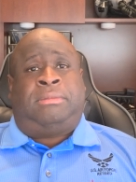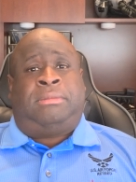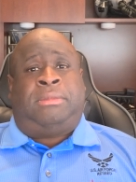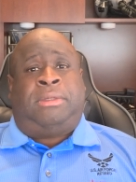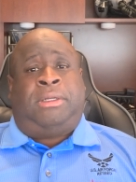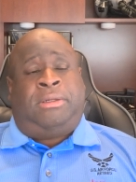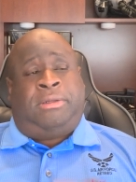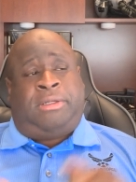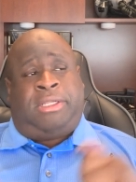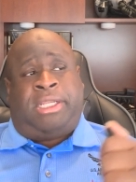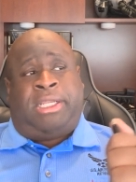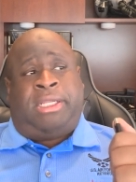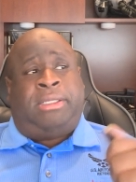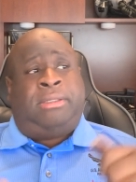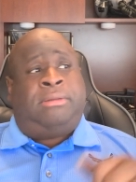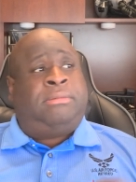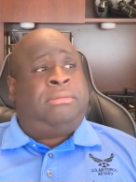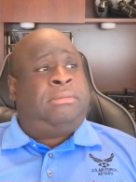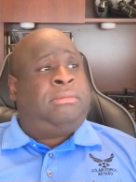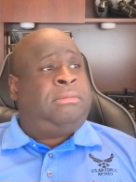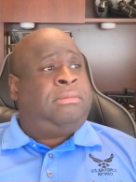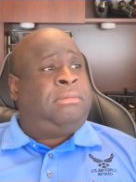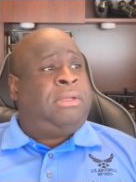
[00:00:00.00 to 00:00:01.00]
Okay,
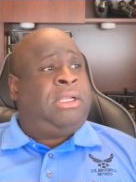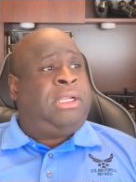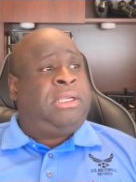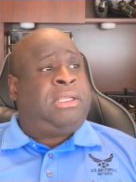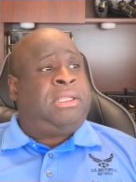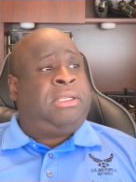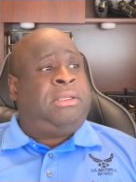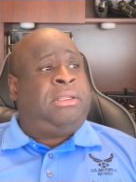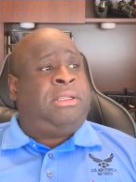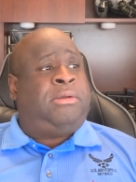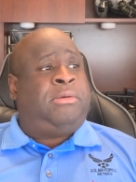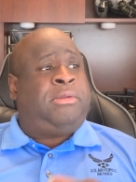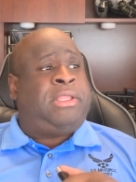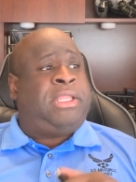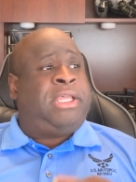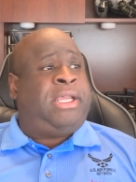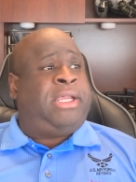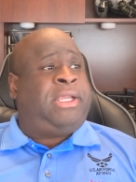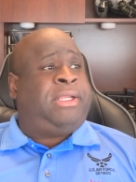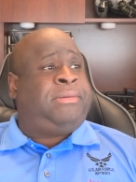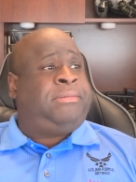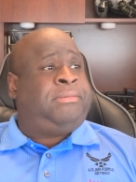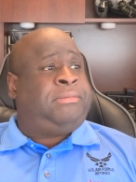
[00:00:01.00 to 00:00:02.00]
I can deal with
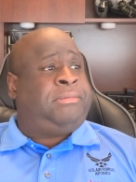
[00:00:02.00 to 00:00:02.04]
that.